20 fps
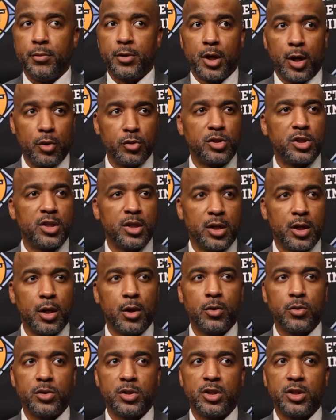coach to
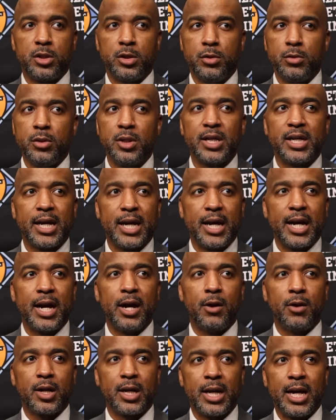coach, you look at
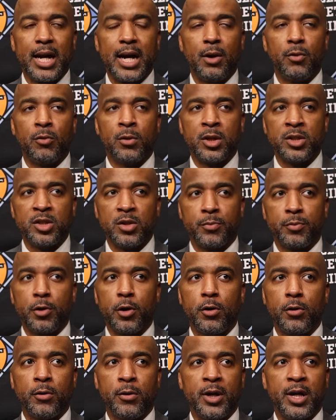how a guy runs a
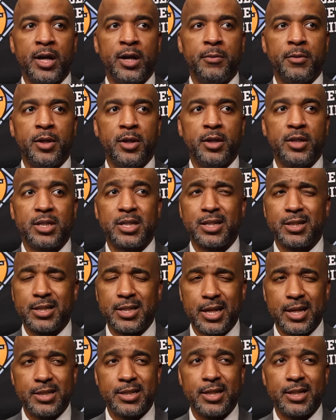program and the
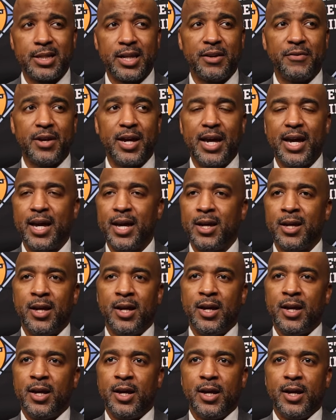success that they've had.
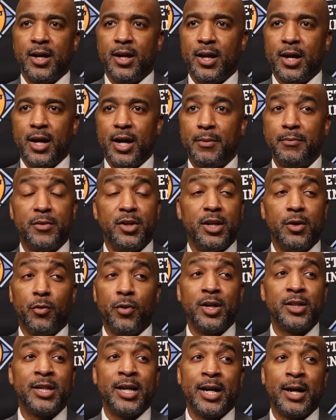The
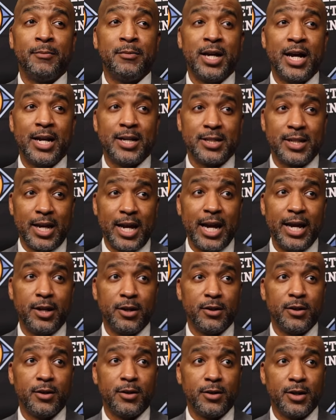one thing I'm not is a
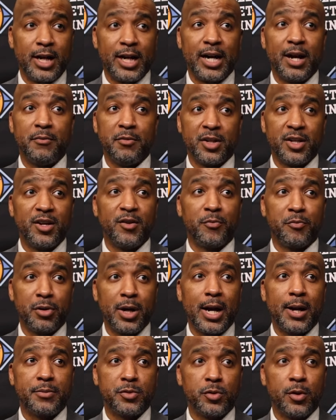hater. Like, I'm gonna give
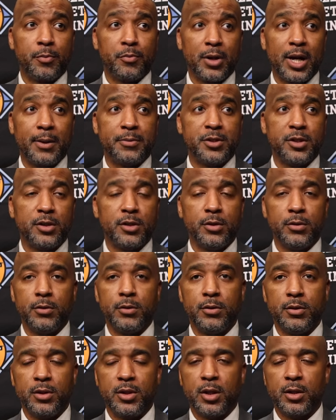props where props are
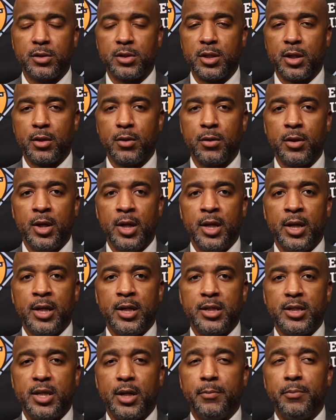due. You know, so
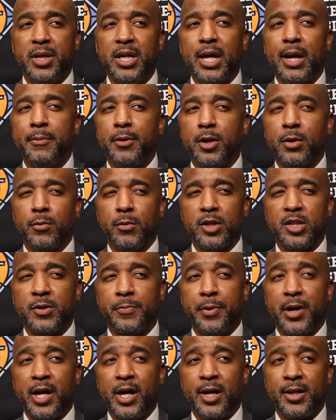to be able to
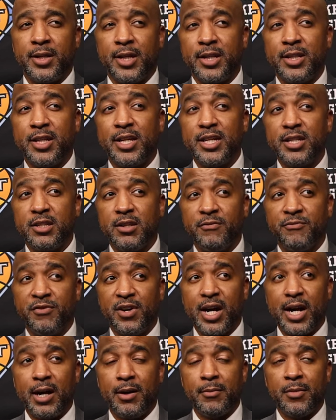respond in this
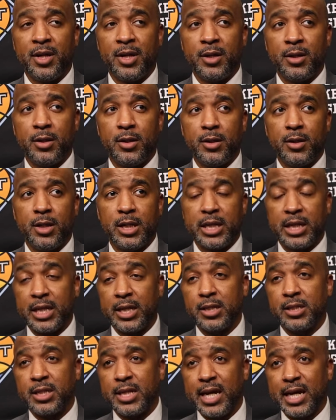environment
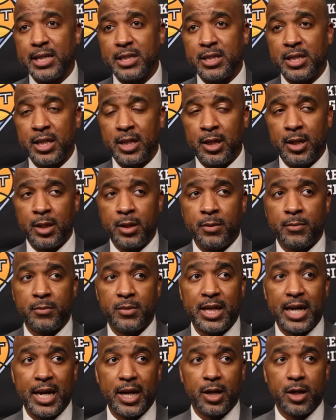against that team,
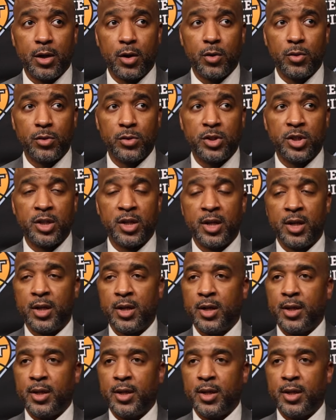that coach,